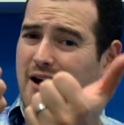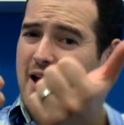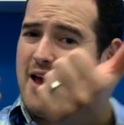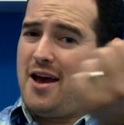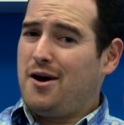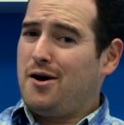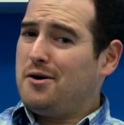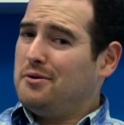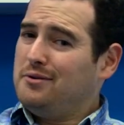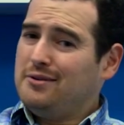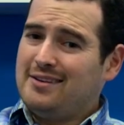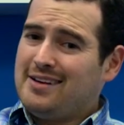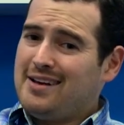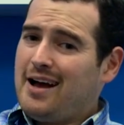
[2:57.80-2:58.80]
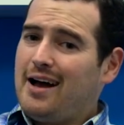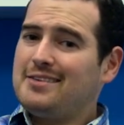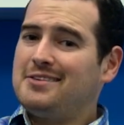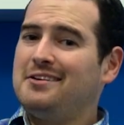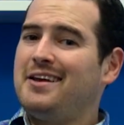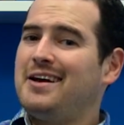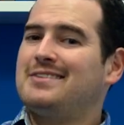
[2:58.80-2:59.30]
I.O.
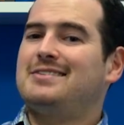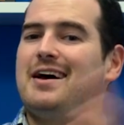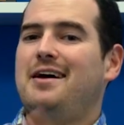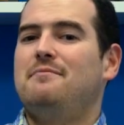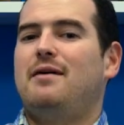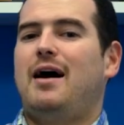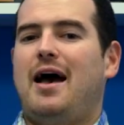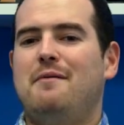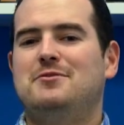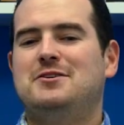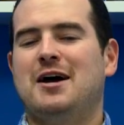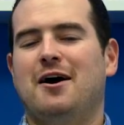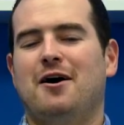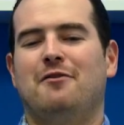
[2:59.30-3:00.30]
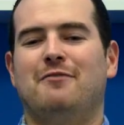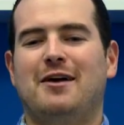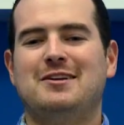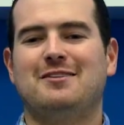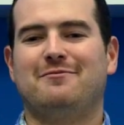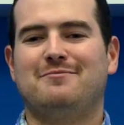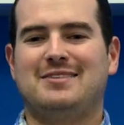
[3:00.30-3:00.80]
Until next time, I am Jon
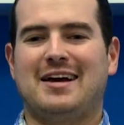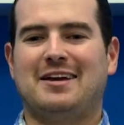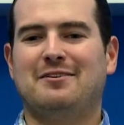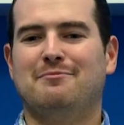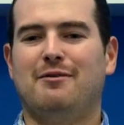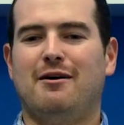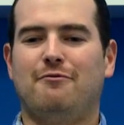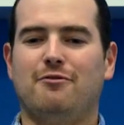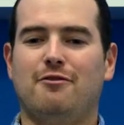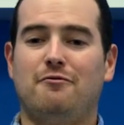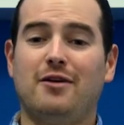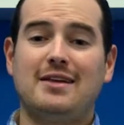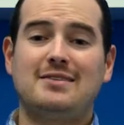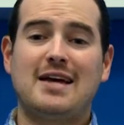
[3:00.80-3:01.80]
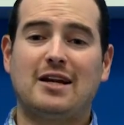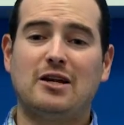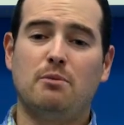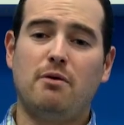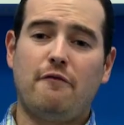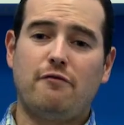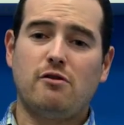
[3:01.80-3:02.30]
Rettinger from TechnoBuffalo. If you like
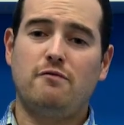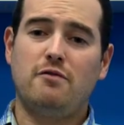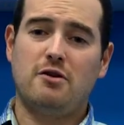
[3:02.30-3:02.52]
TechnoBuffalo